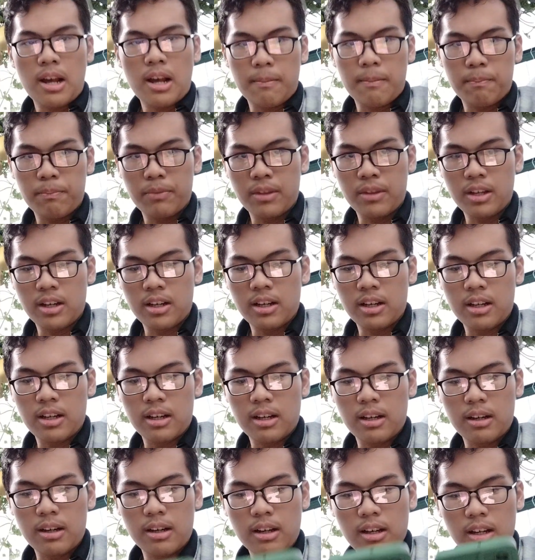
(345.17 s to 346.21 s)
up
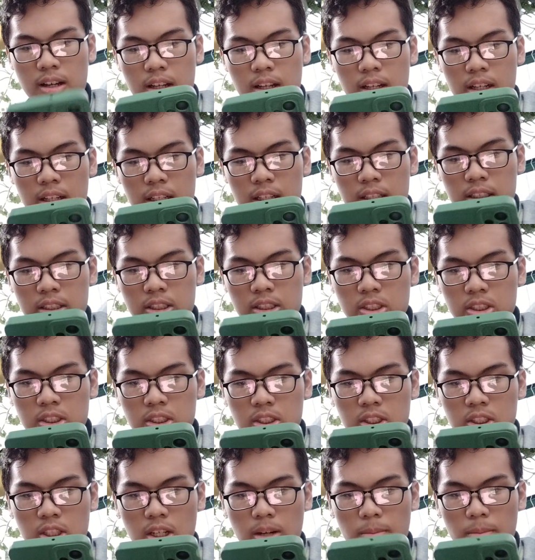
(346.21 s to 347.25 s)
the
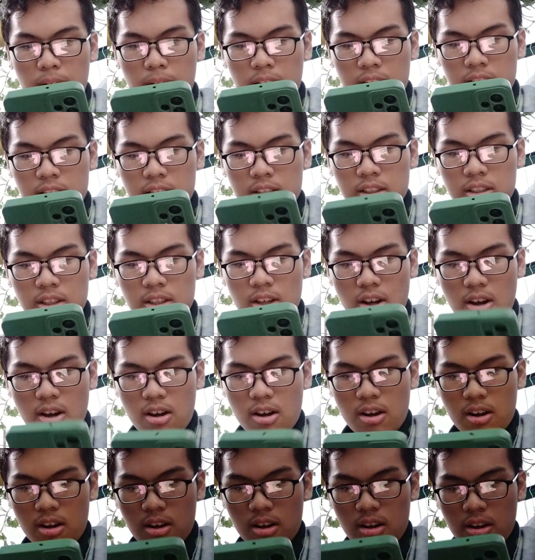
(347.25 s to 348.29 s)
Thermax
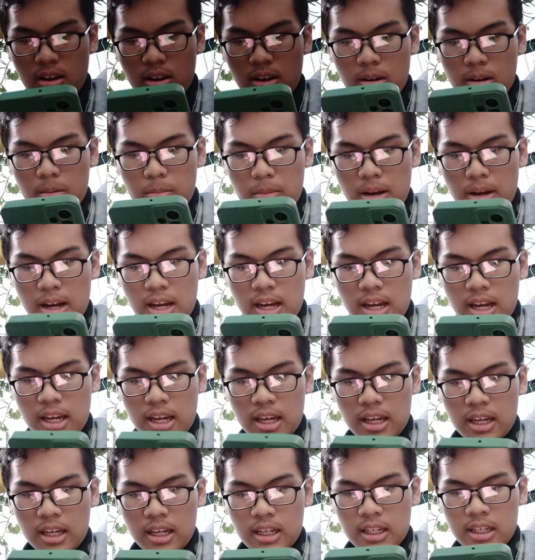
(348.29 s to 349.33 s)
on
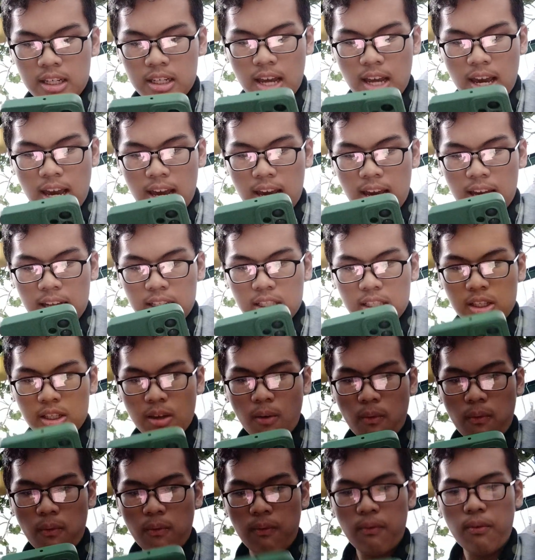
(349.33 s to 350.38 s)
my dad's
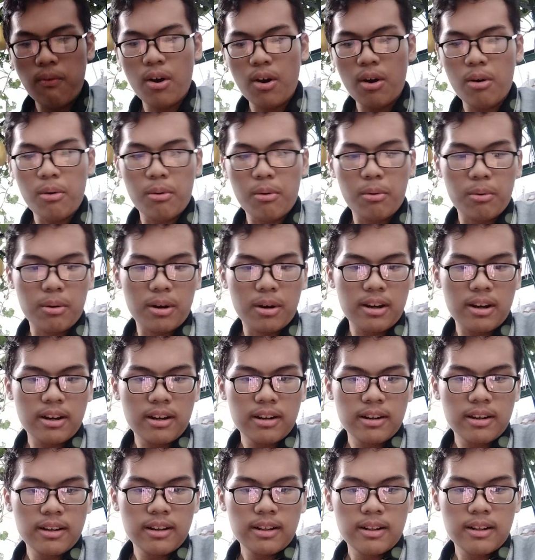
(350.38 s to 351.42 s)
phone.
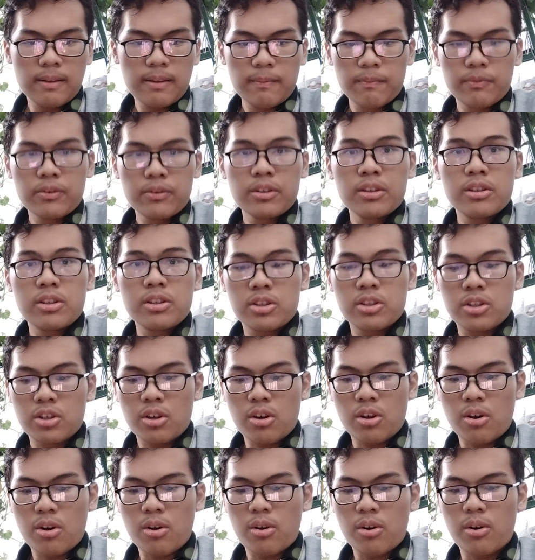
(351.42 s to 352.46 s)

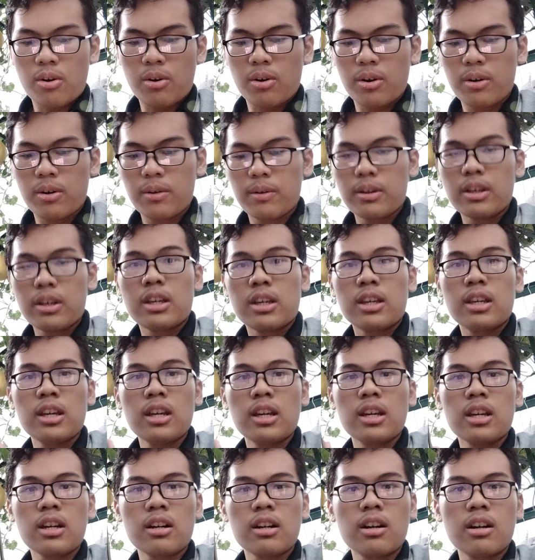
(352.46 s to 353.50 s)
So
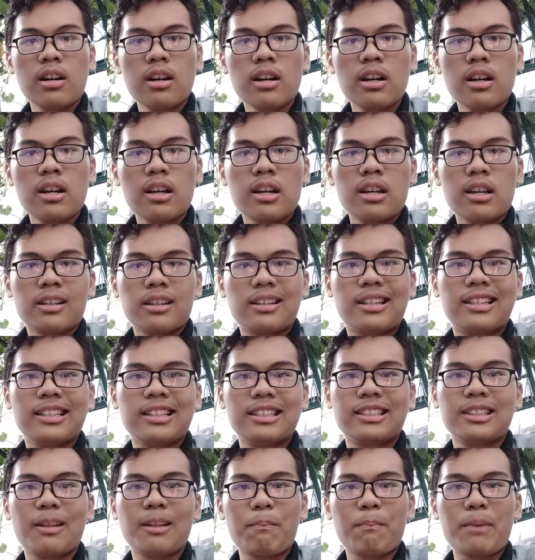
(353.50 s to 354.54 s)
here, this is
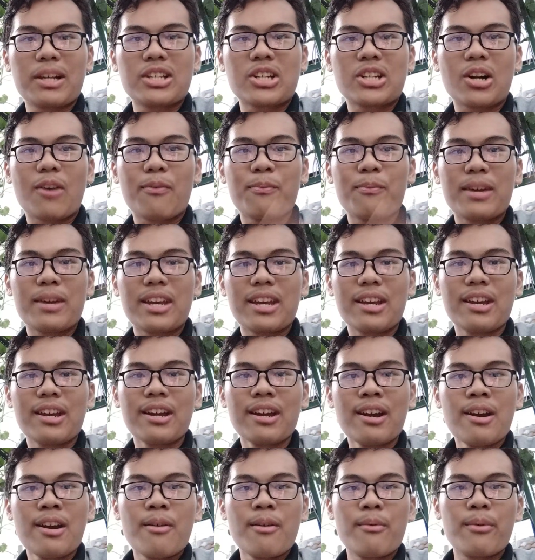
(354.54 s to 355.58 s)
the picture of me
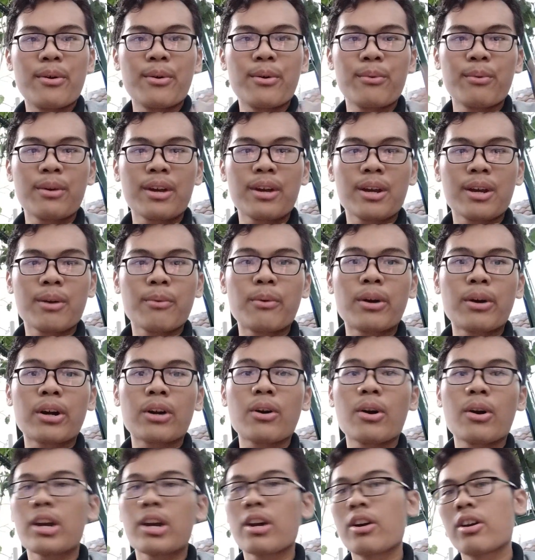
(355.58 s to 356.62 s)
when we were
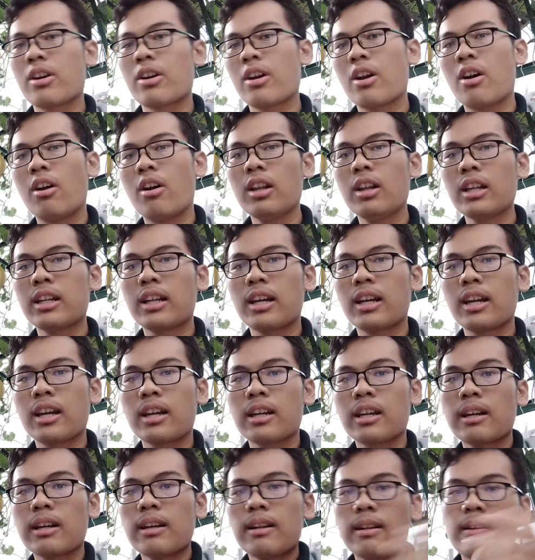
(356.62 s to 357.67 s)
going on a holiday.
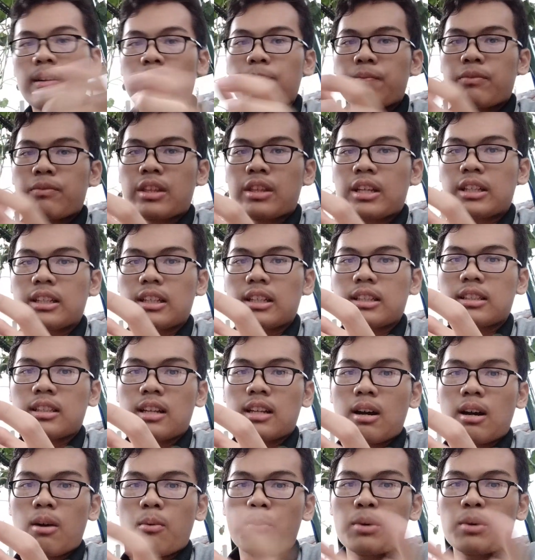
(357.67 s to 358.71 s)
This is
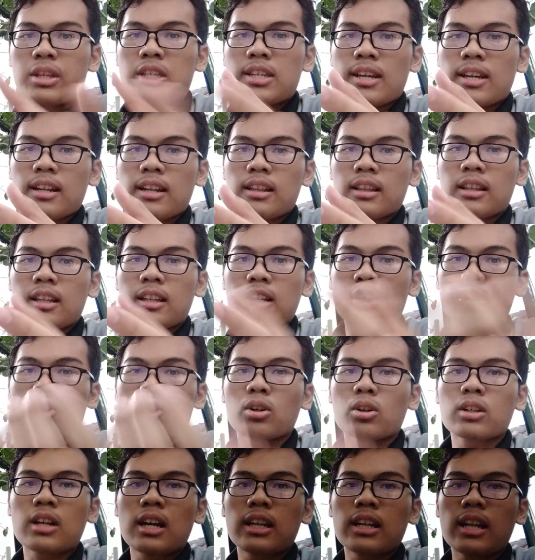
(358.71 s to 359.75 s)
the widget, the
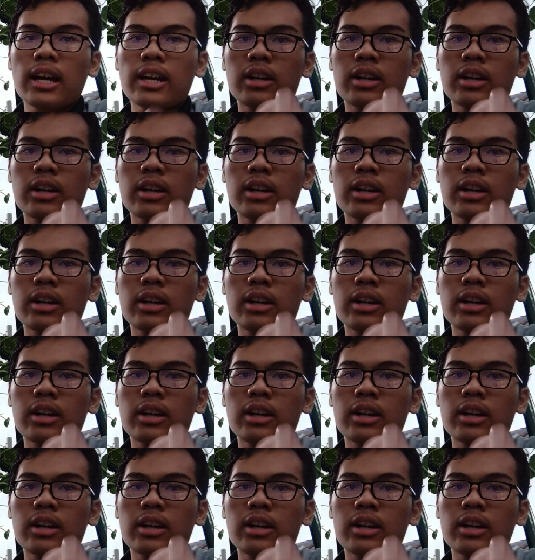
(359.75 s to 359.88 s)
shortcut I